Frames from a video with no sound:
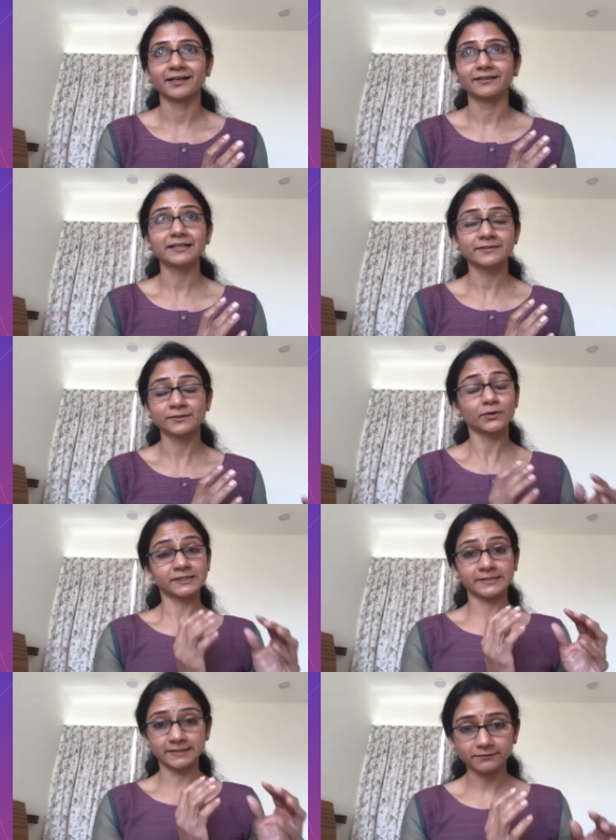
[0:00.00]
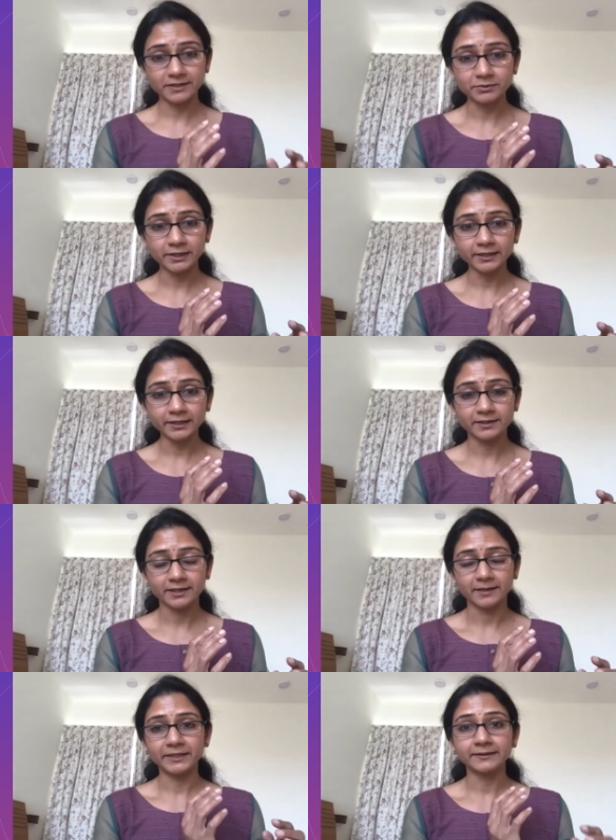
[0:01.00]
there is no silver bullet,
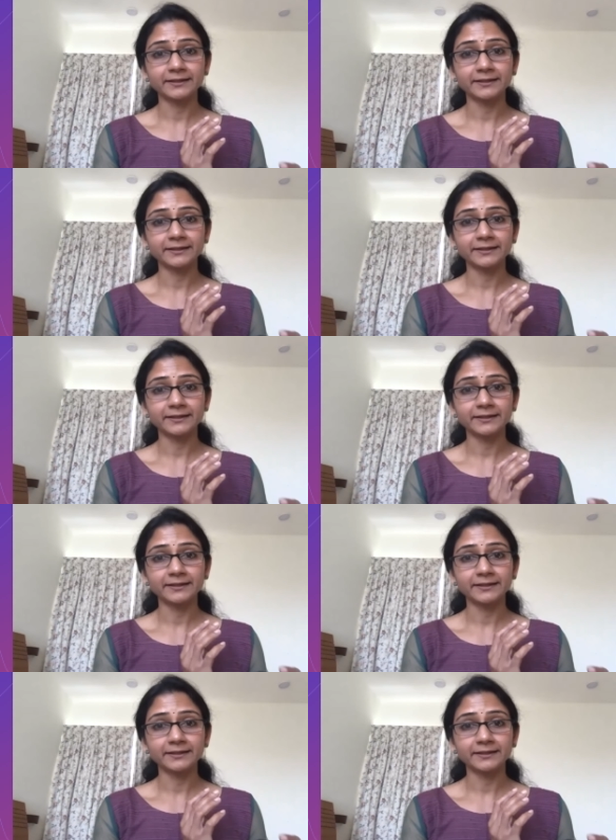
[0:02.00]
but